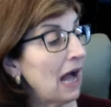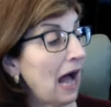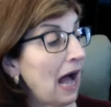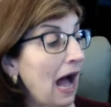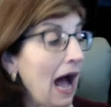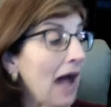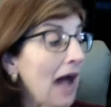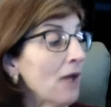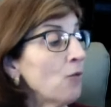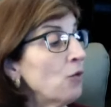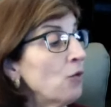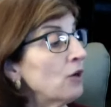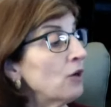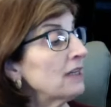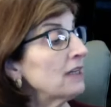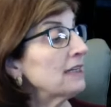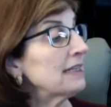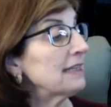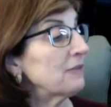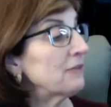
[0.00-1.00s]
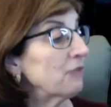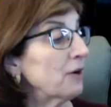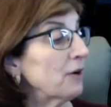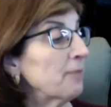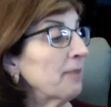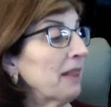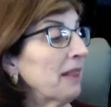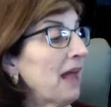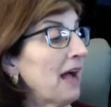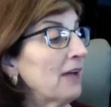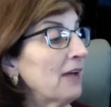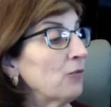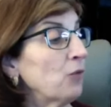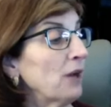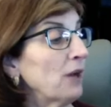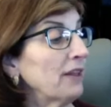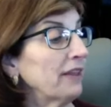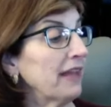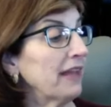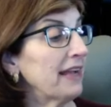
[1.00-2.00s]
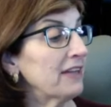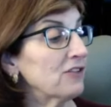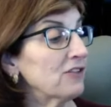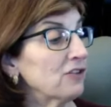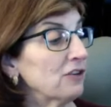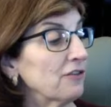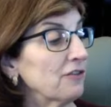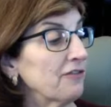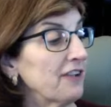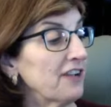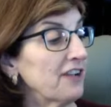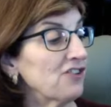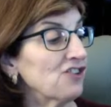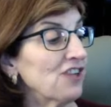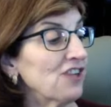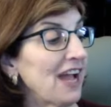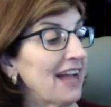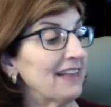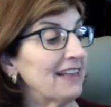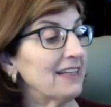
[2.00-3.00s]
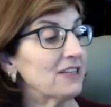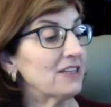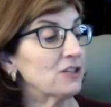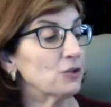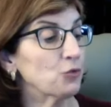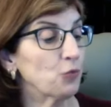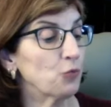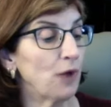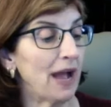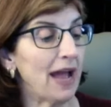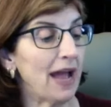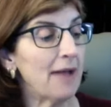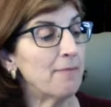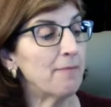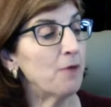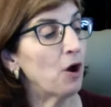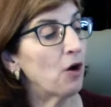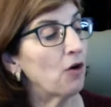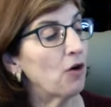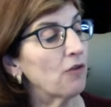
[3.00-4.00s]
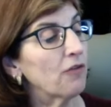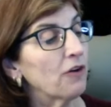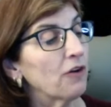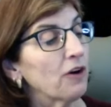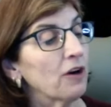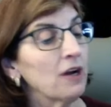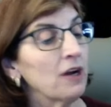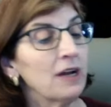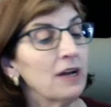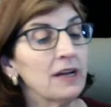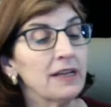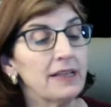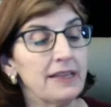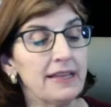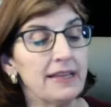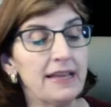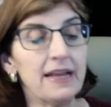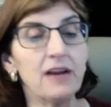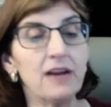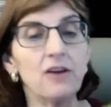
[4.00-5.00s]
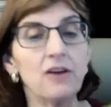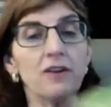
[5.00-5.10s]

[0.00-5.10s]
I would, replied one lanternfish, and it swam over near